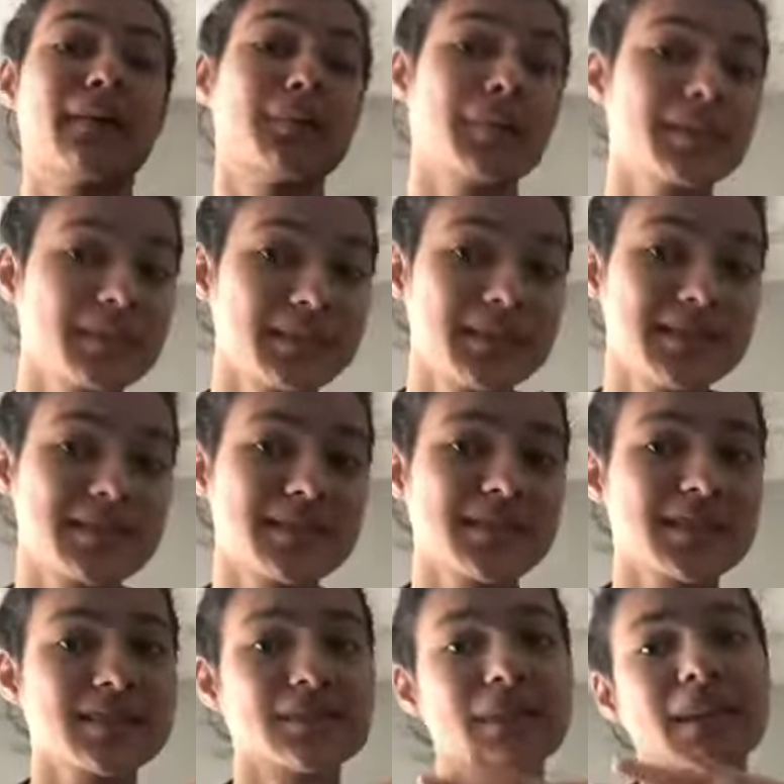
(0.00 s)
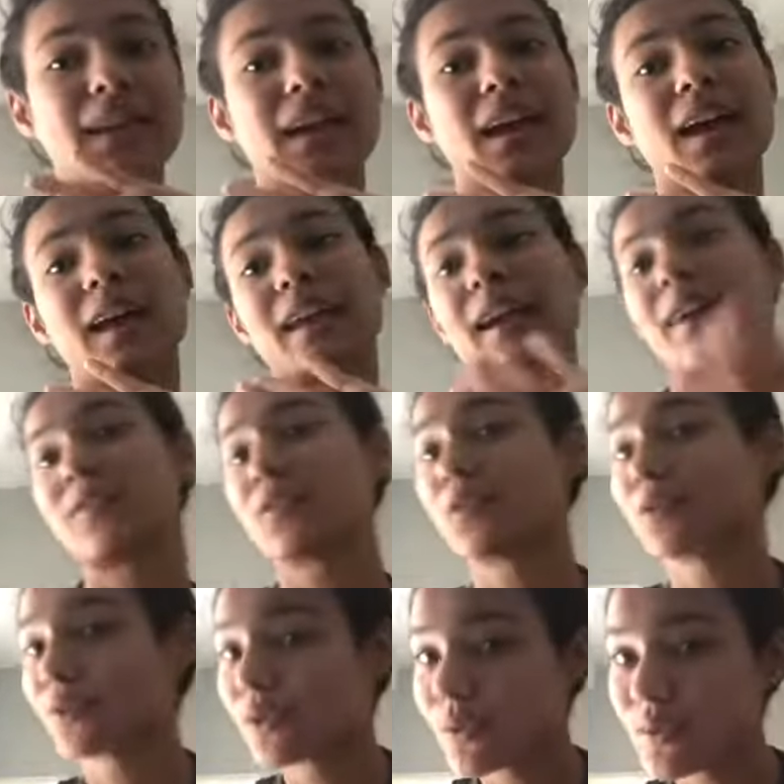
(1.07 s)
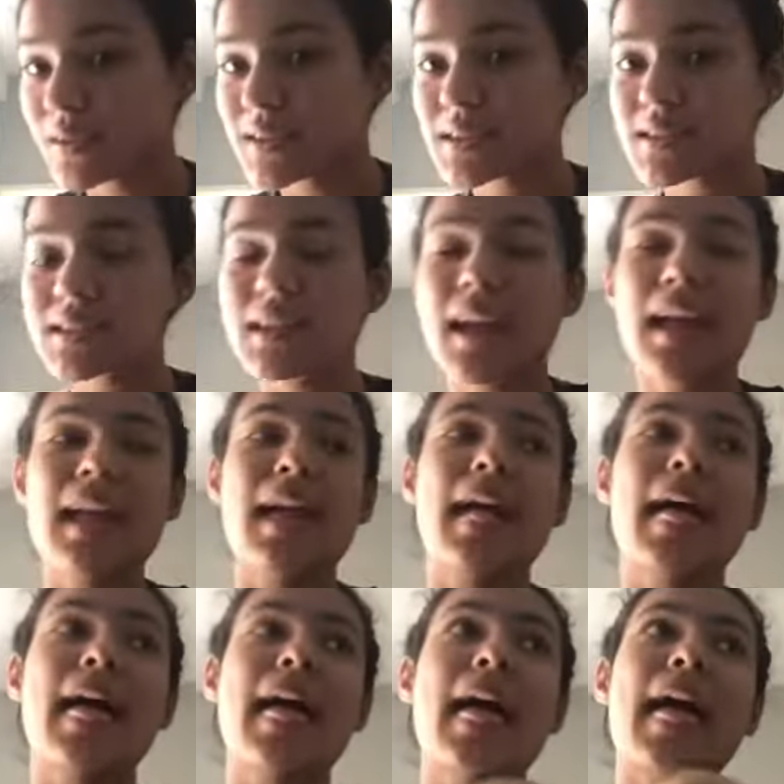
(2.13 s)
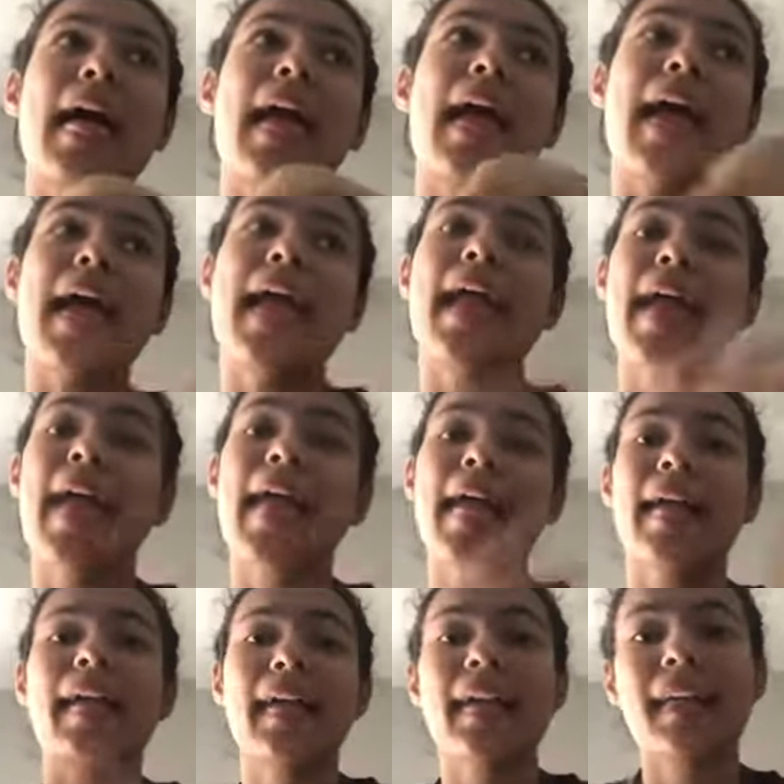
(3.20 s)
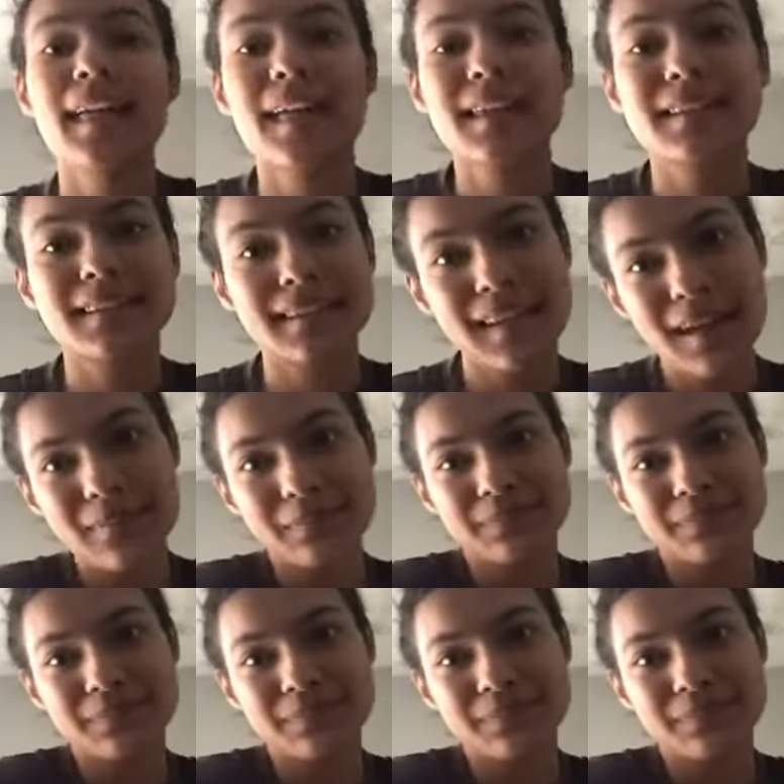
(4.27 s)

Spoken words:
presentations next week and I have to do those. And yeah.